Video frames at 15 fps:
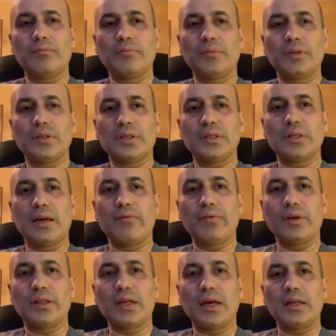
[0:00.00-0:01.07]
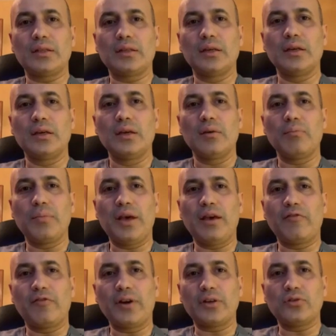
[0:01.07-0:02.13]
this is something that may
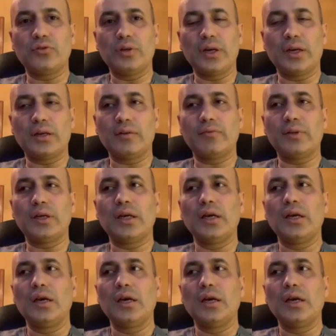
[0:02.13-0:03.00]
affect you negatively.